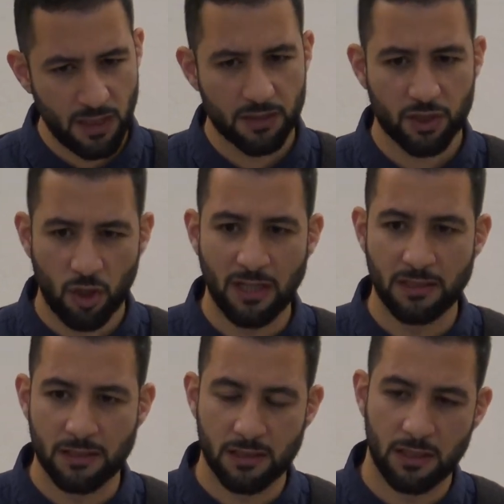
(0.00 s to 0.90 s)

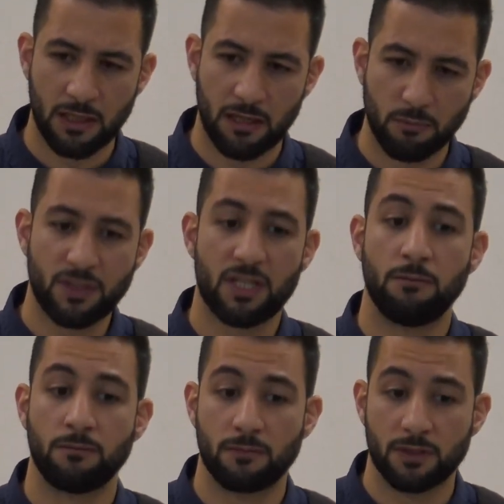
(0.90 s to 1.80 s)
scholars,
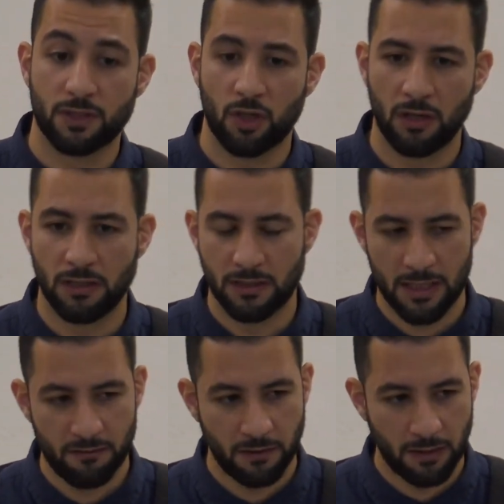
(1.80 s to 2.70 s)
Muslim scholars
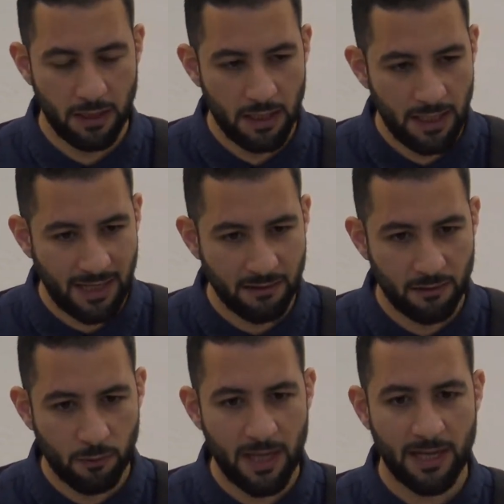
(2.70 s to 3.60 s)
even, and in
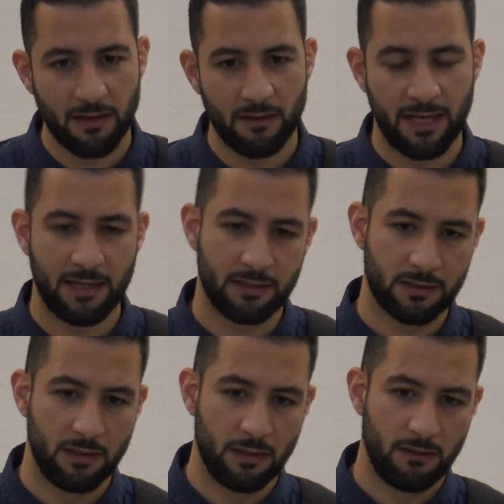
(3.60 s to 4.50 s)
the way
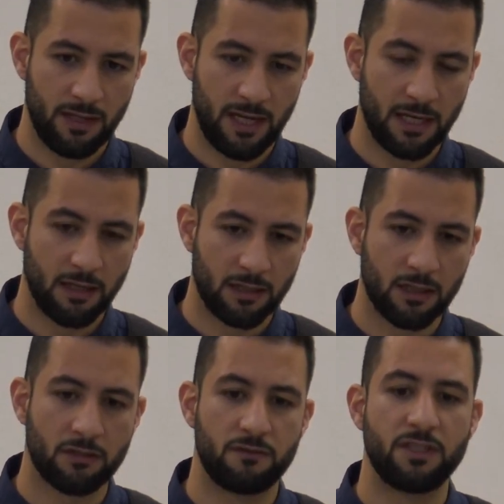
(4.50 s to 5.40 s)
that they
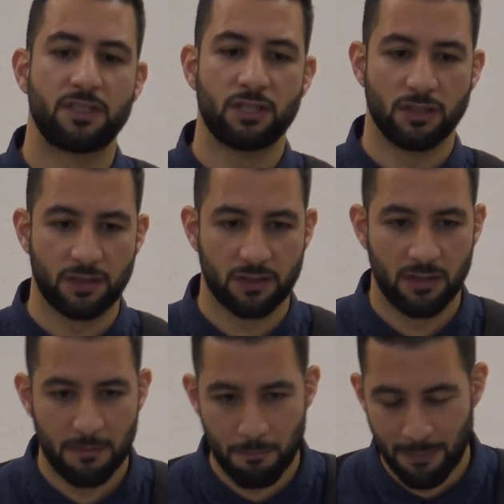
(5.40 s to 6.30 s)
kind of
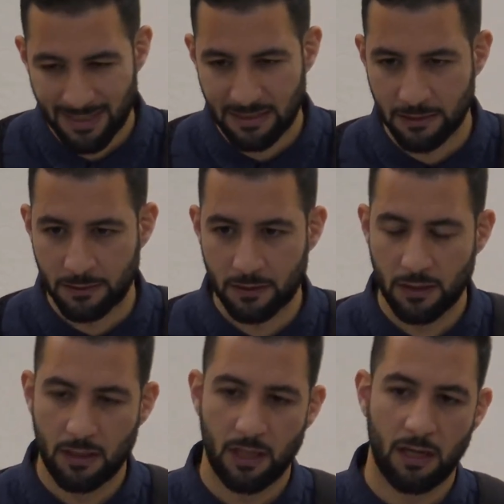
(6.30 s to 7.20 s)
discuss matters
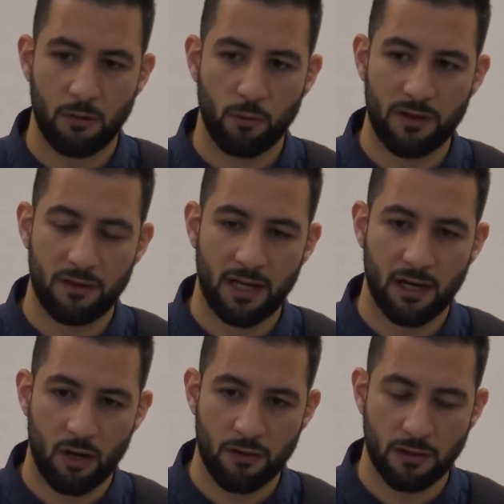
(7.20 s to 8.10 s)
with
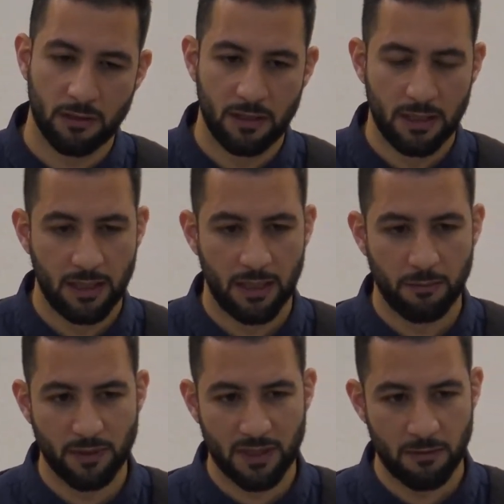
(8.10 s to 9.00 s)
their other
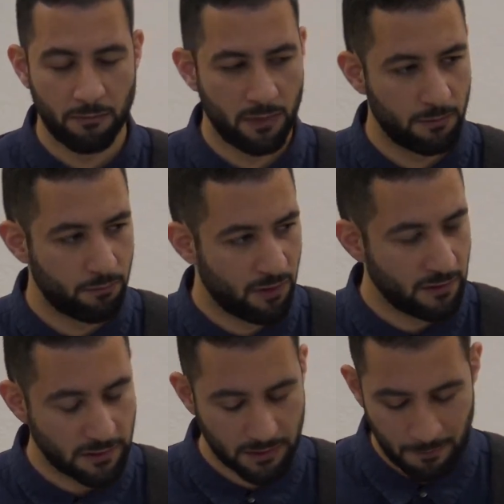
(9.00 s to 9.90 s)
Muslim
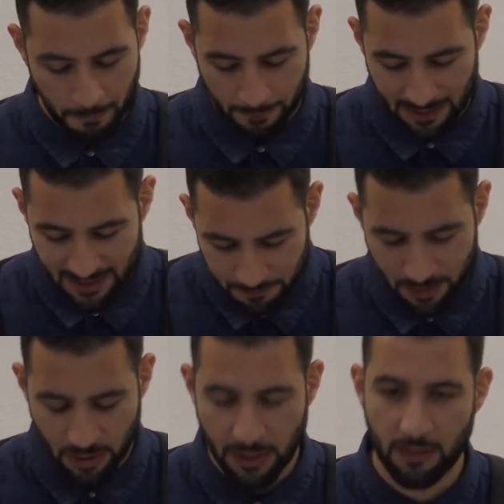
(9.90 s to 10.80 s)
brothers,
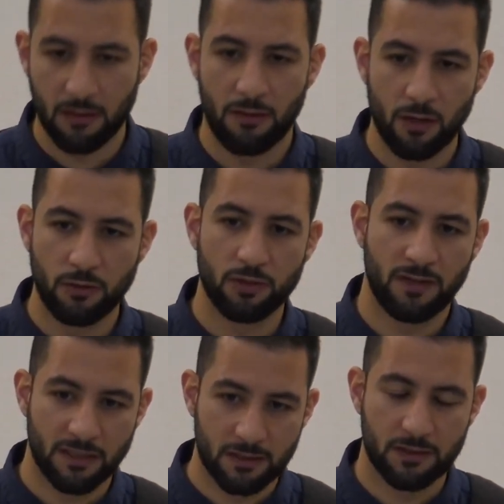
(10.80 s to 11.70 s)
especially those of
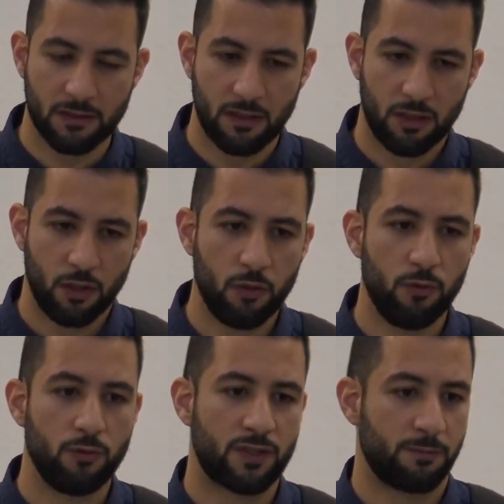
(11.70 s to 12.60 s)
us
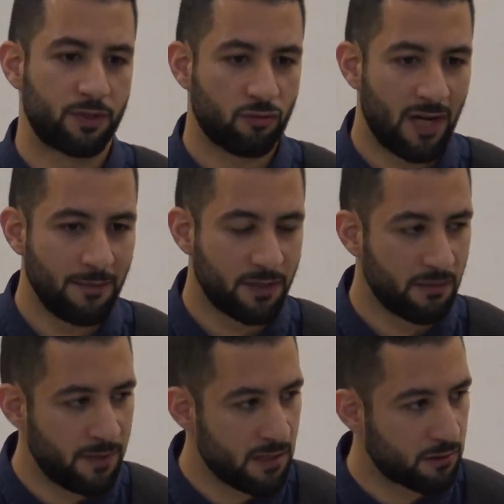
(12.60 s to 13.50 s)
who subscribe to the
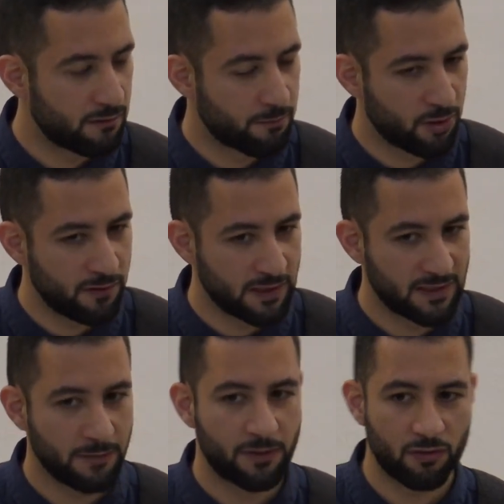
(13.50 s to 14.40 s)
path of the Prophet and
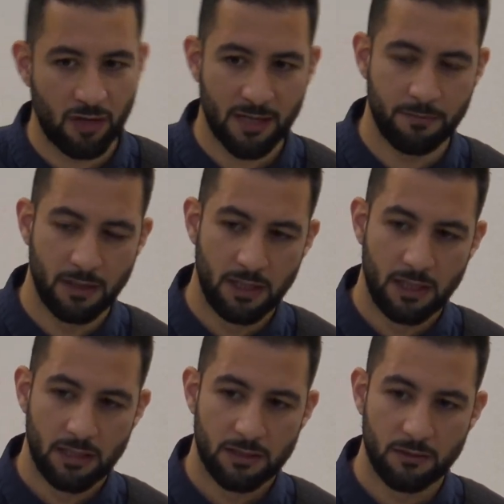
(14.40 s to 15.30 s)
subscribe
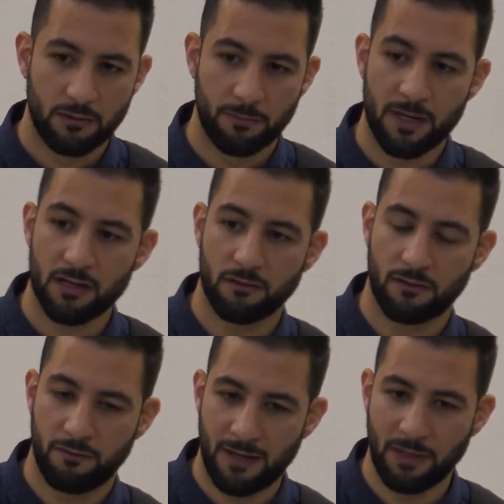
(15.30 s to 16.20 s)
to the path of the
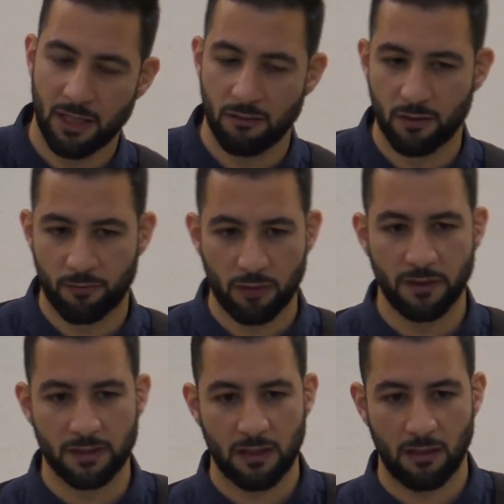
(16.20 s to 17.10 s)
family of the
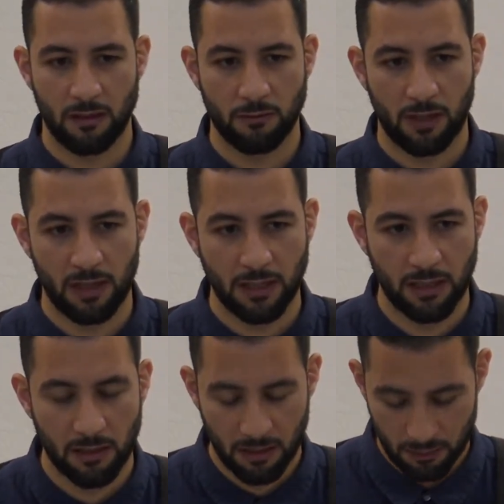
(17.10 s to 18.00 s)
Prophet sallallahu
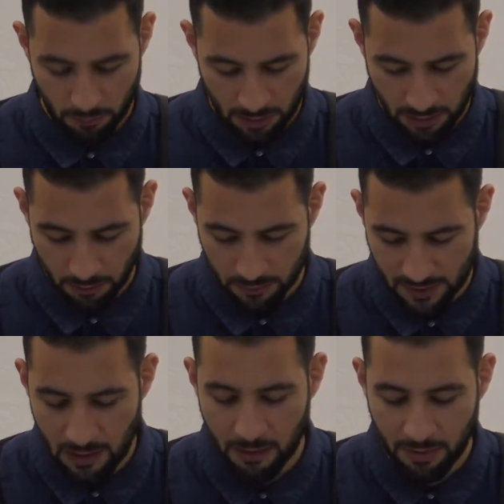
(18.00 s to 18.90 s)
alayhi wa alihi
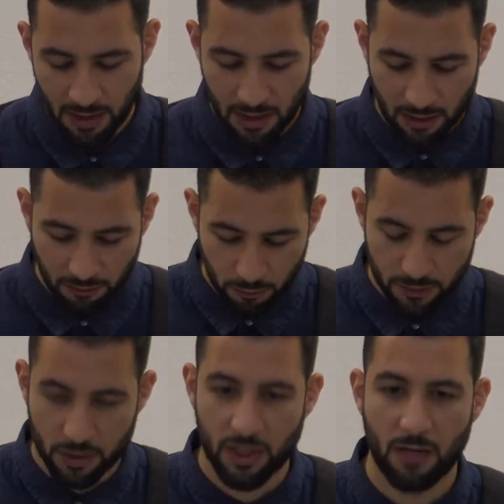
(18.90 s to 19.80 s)
wasallam. I thought
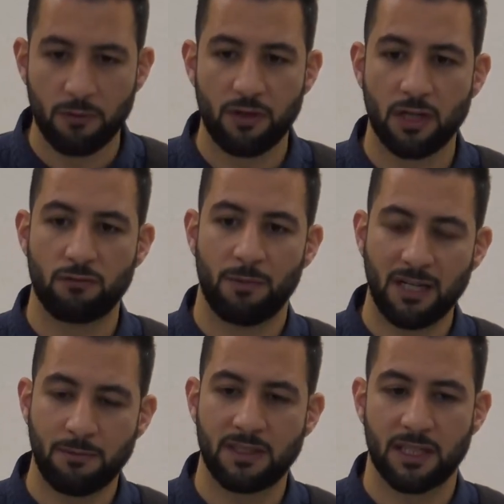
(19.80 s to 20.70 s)
to share with you and
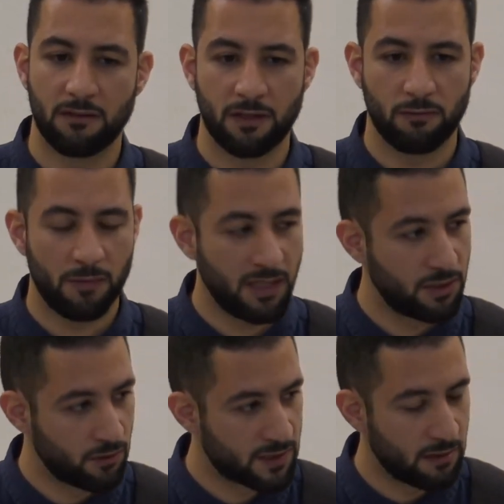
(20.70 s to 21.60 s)
remind myself and remind
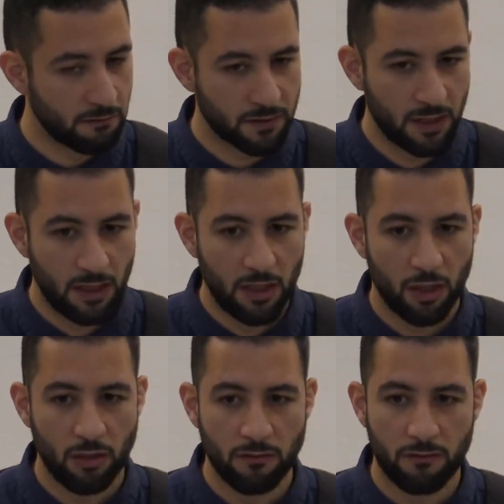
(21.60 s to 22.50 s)
yourselves
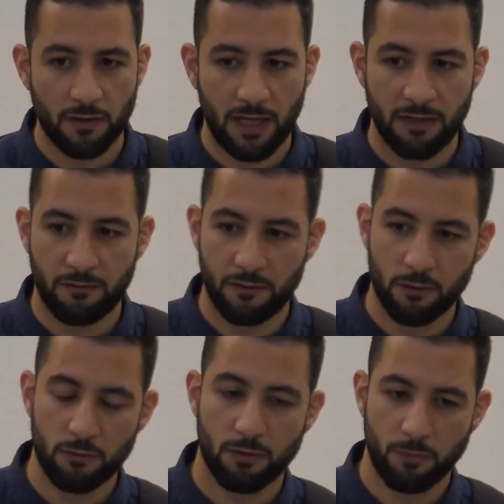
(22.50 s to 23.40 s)
of a
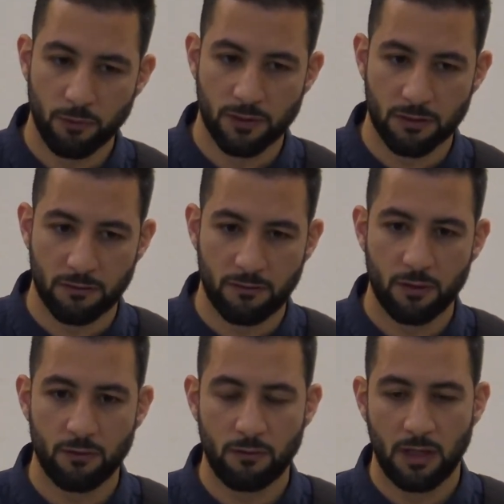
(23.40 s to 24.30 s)
few reports, of a
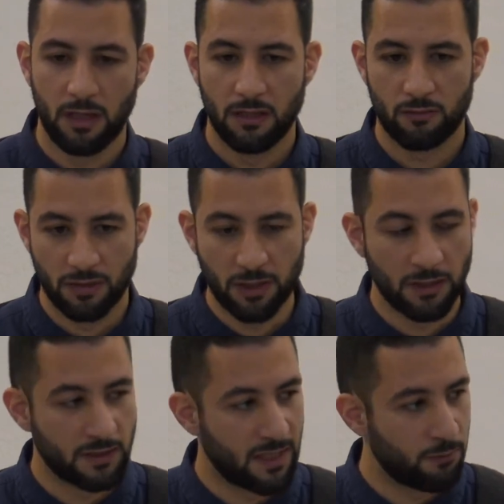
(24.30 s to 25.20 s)
few
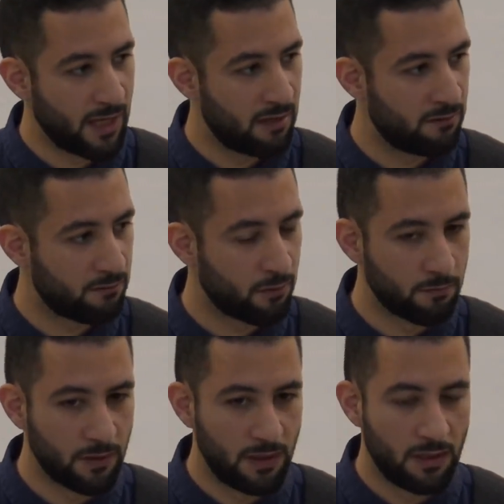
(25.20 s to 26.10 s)
traditions that we have
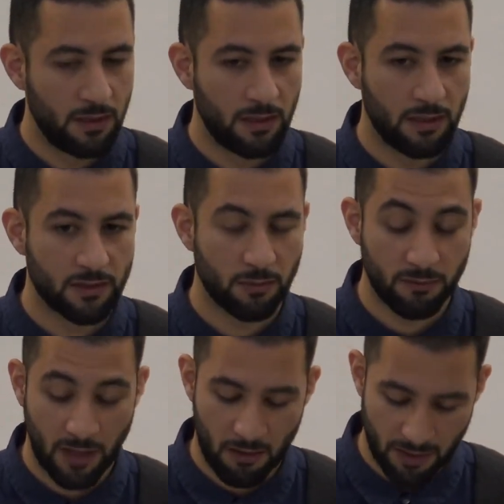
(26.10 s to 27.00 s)
from some
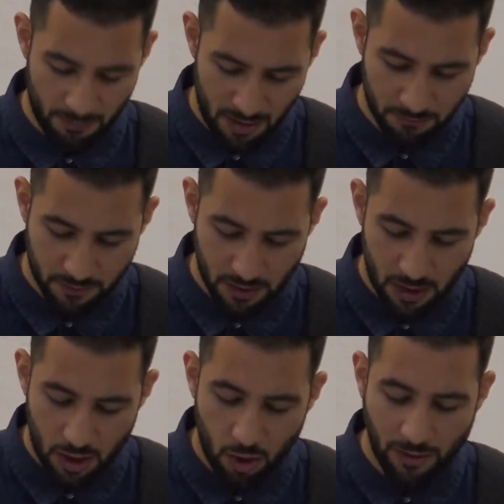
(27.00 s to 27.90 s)
of our imams,
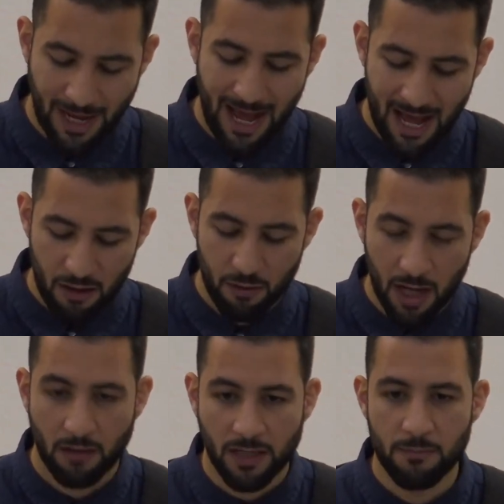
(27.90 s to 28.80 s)
on how
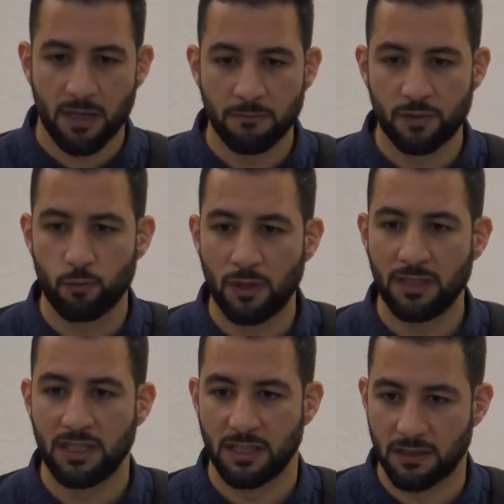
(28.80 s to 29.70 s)
our imams
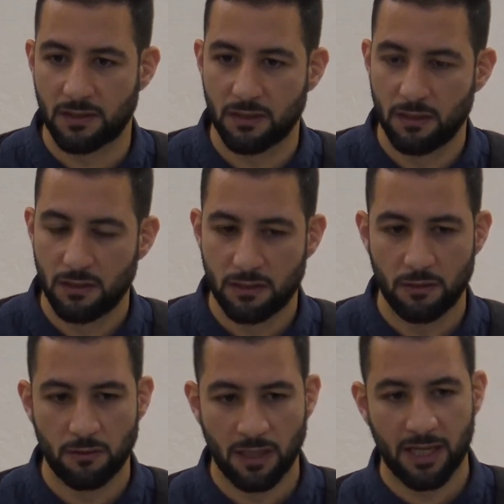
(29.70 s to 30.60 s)
wanted us
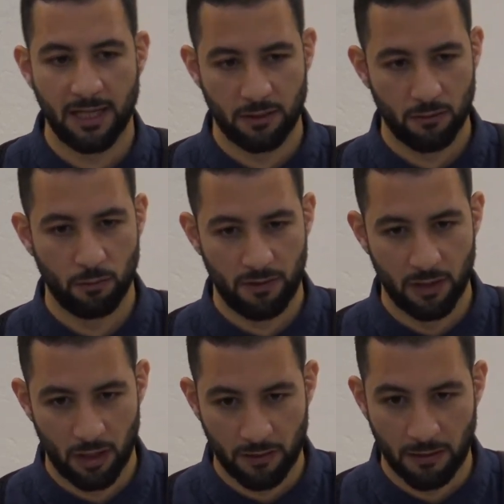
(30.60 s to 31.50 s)
to engage with
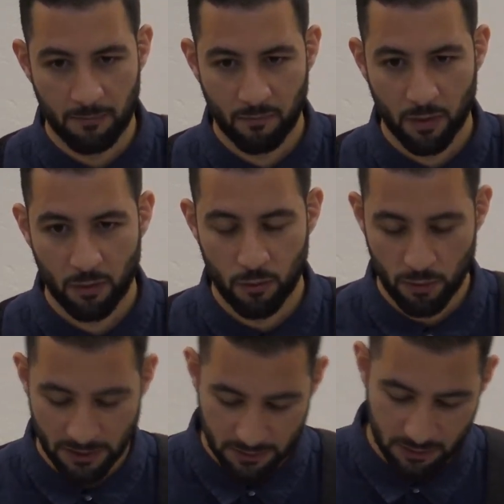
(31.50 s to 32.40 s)
the other who
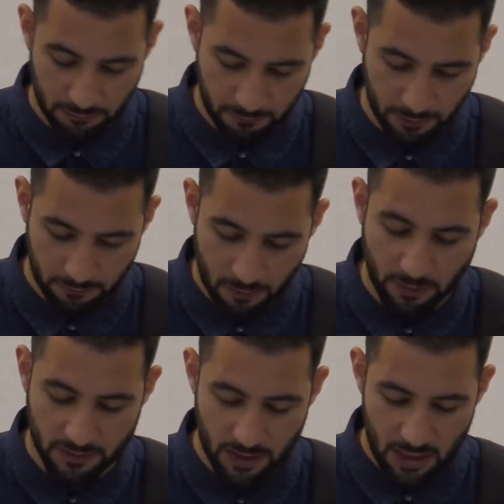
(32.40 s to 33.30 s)
is different from
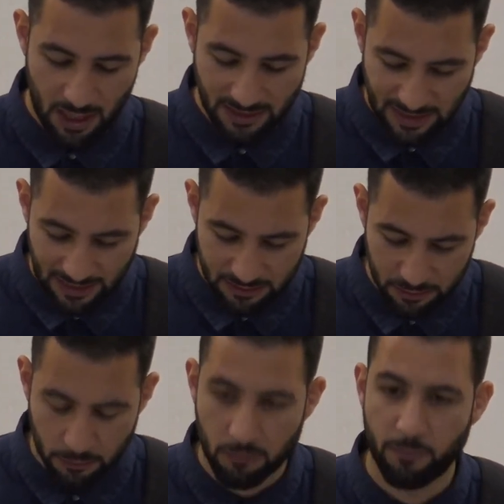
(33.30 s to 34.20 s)
us. I
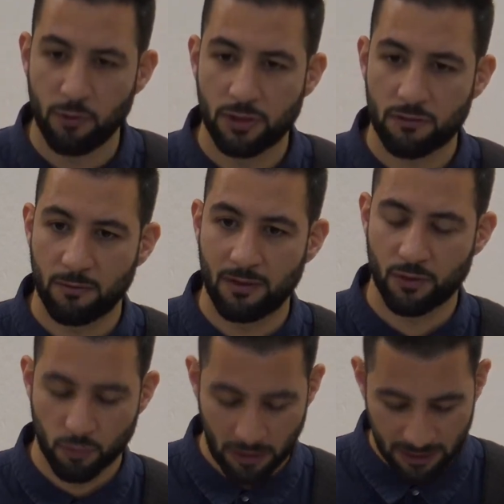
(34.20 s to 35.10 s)
selected two reports from
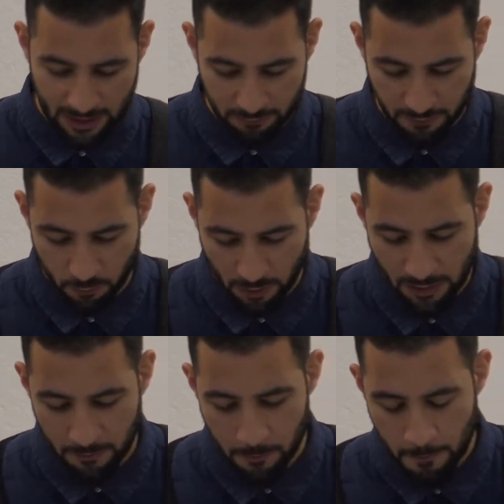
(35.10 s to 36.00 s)
Usul al-Kafi,
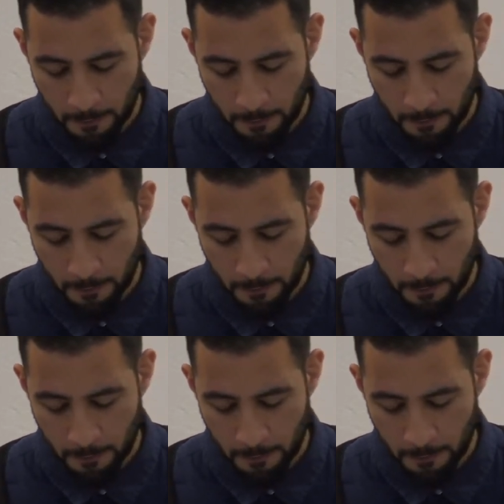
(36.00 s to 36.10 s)
one